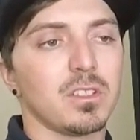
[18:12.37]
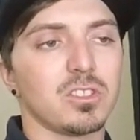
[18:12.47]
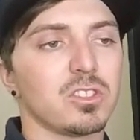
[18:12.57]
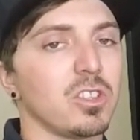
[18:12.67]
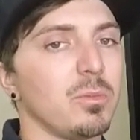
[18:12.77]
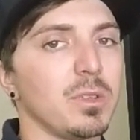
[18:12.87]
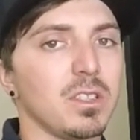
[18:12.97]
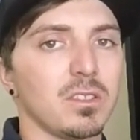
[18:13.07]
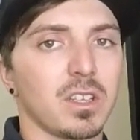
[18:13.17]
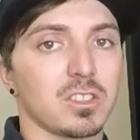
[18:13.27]
There's so
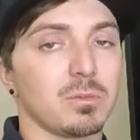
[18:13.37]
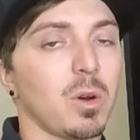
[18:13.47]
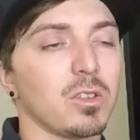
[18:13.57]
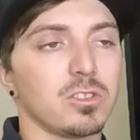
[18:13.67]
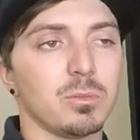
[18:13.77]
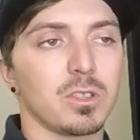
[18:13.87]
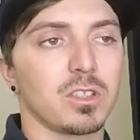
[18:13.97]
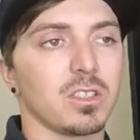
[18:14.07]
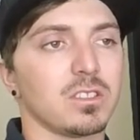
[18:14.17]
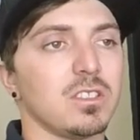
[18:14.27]
many like small
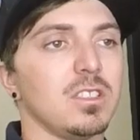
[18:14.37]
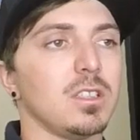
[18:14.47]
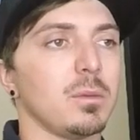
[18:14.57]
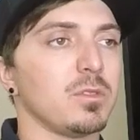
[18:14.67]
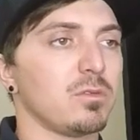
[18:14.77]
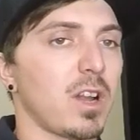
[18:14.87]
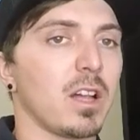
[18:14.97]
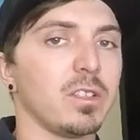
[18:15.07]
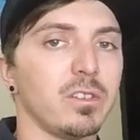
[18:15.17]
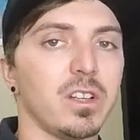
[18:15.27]
supercross teams,
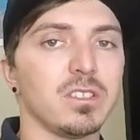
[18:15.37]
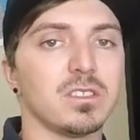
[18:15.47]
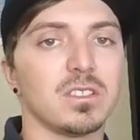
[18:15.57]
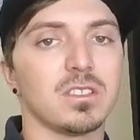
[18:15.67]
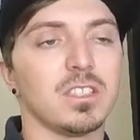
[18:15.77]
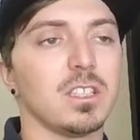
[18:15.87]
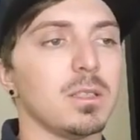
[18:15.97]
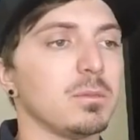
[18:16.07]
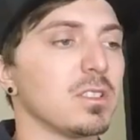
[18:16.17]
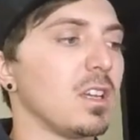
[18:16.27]
rally racing
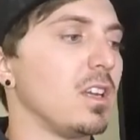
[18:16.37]
teams,